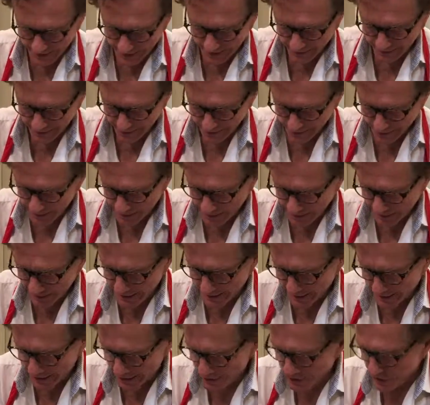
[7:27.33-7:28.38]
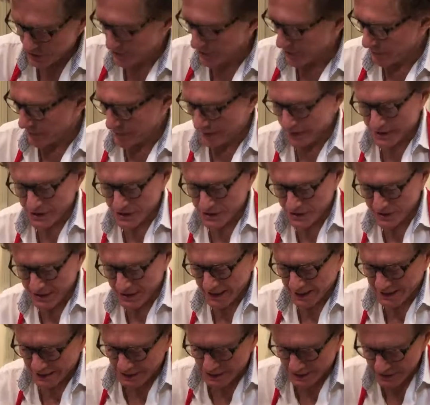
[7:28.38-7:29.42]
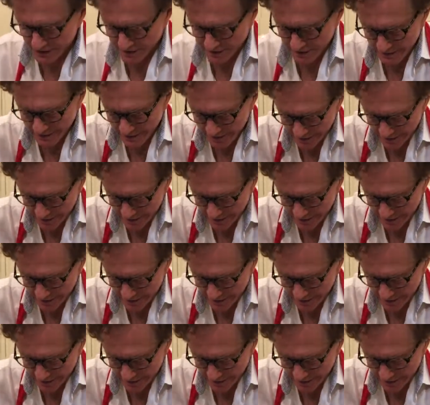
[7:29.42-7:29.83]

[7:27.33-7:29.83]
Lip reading: and a little bit here so that it sticks.